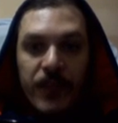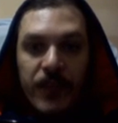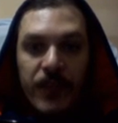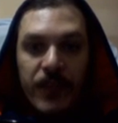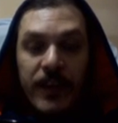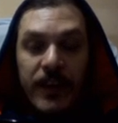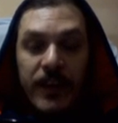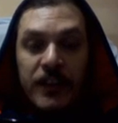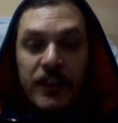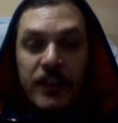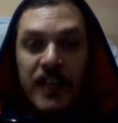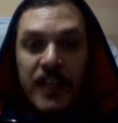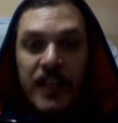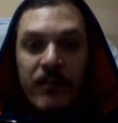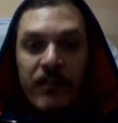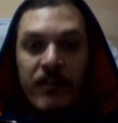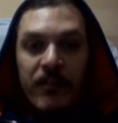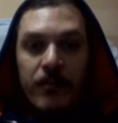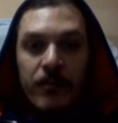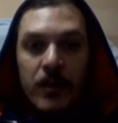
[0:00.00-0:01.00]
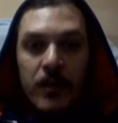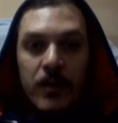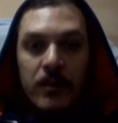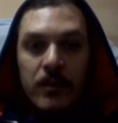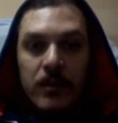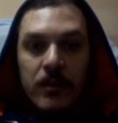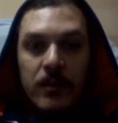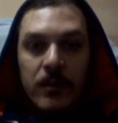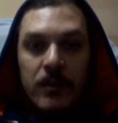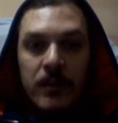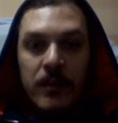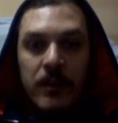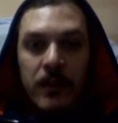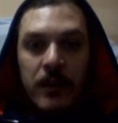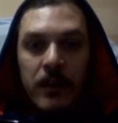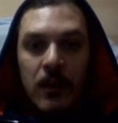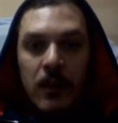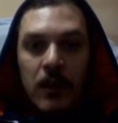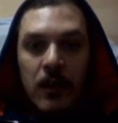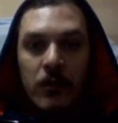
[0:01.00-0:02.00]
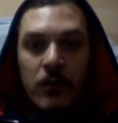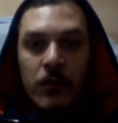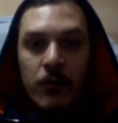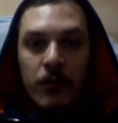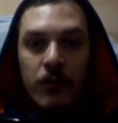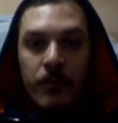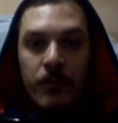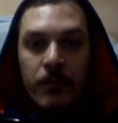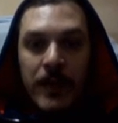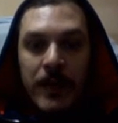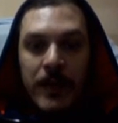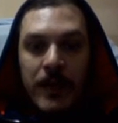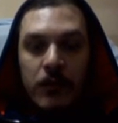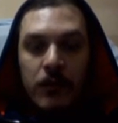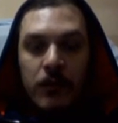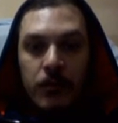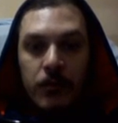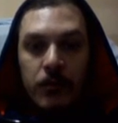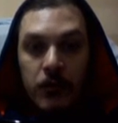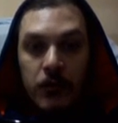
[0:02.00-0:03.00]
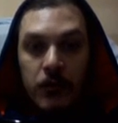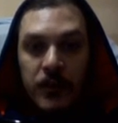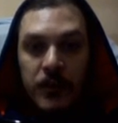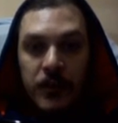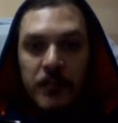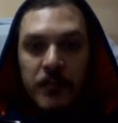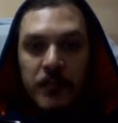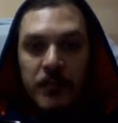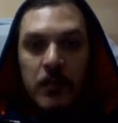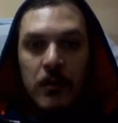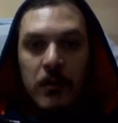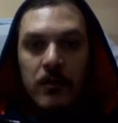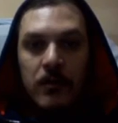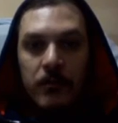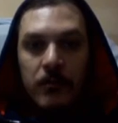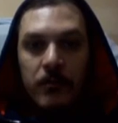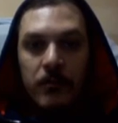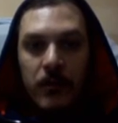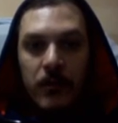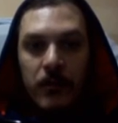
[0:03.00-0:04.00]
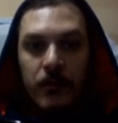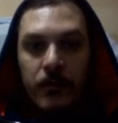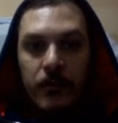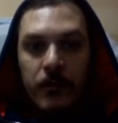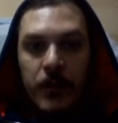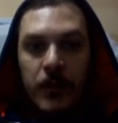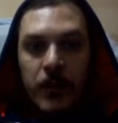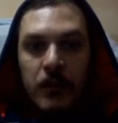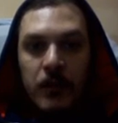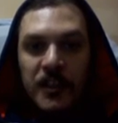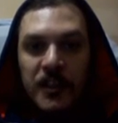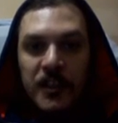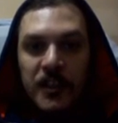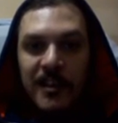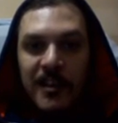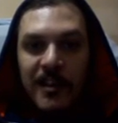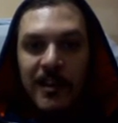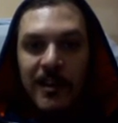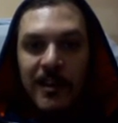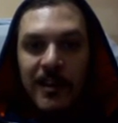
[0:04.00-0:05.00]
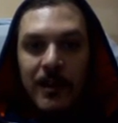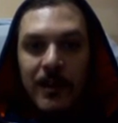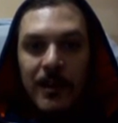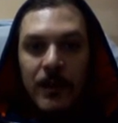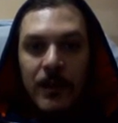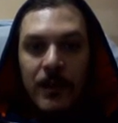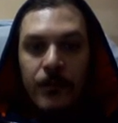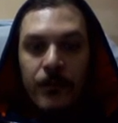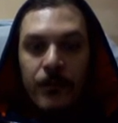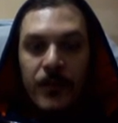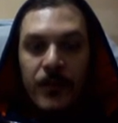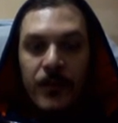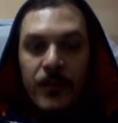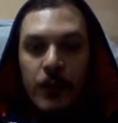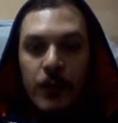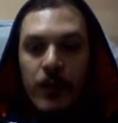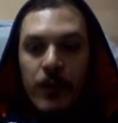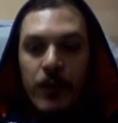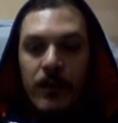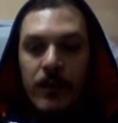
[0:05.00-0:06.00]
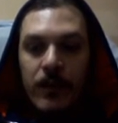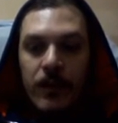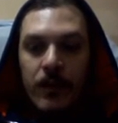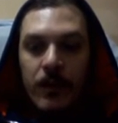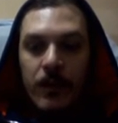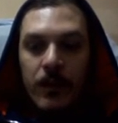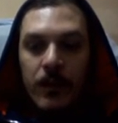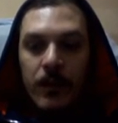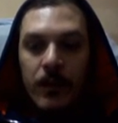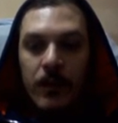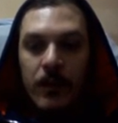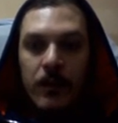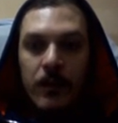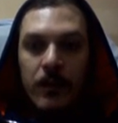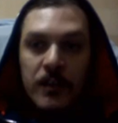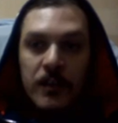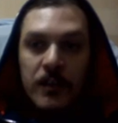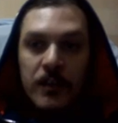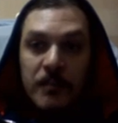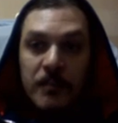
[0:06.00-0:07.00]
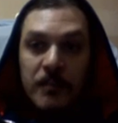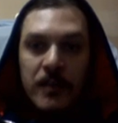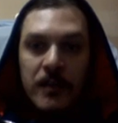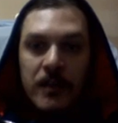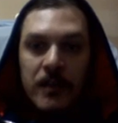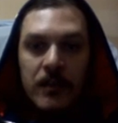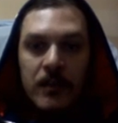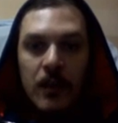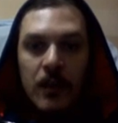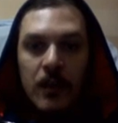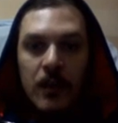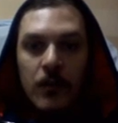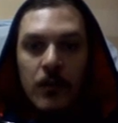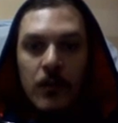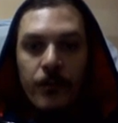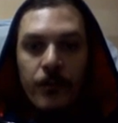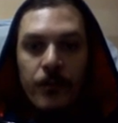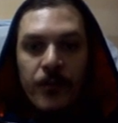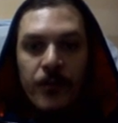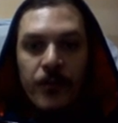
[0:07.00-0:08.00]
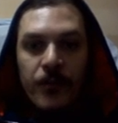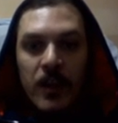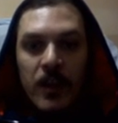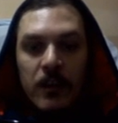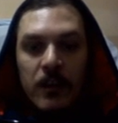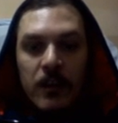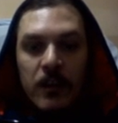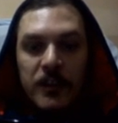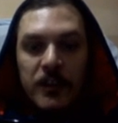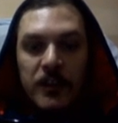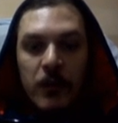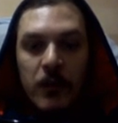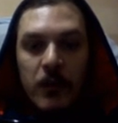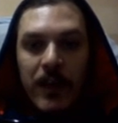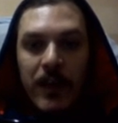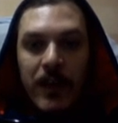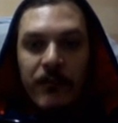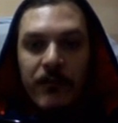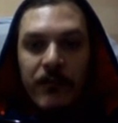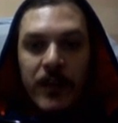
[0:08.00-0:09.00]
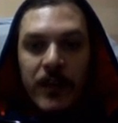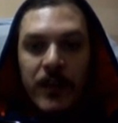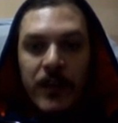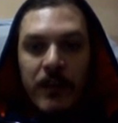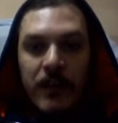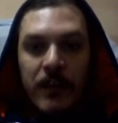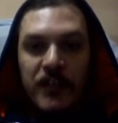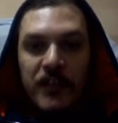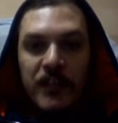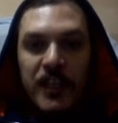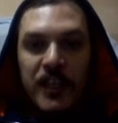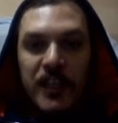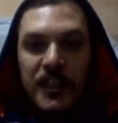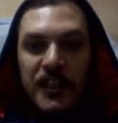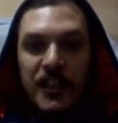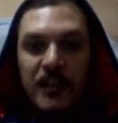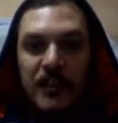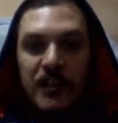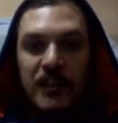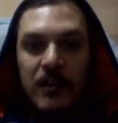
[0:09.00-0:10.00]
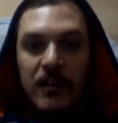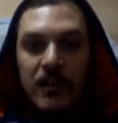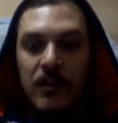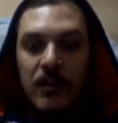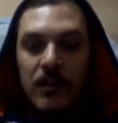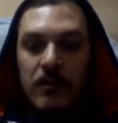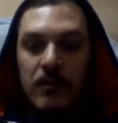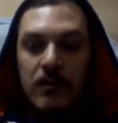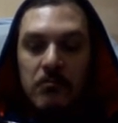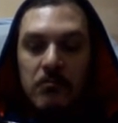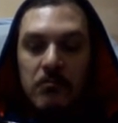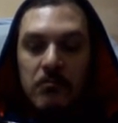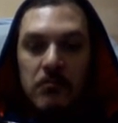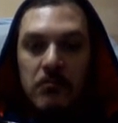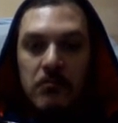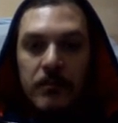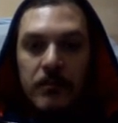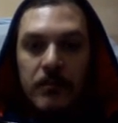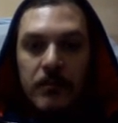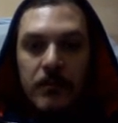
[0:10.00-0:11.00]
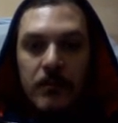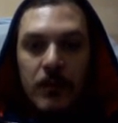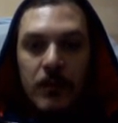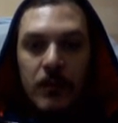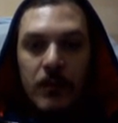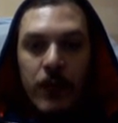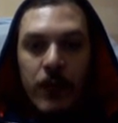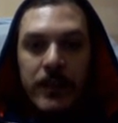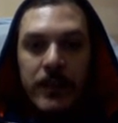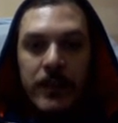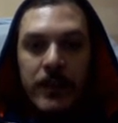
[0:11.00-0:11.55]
E7 pawn, not allowing black to push this pawn because the queen is pinned now. So we have knight F6, white